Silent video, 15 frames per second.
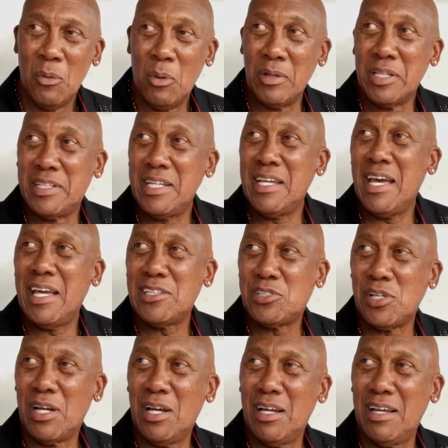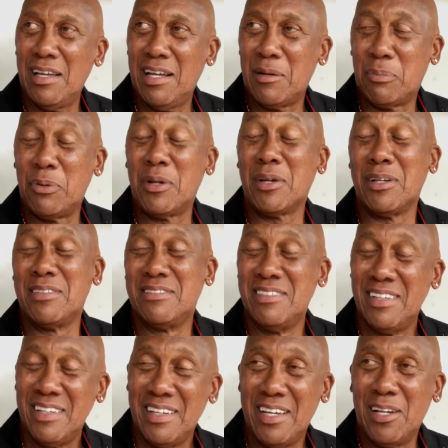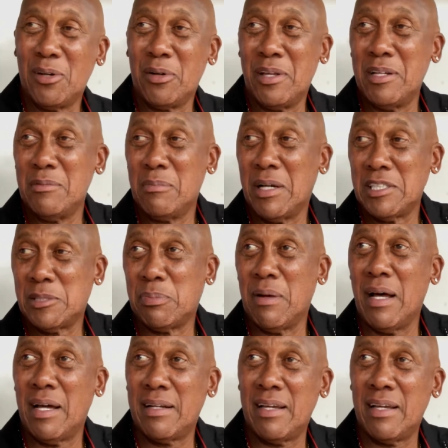Well, the DH, I had a pretty good hitter hitting my spot.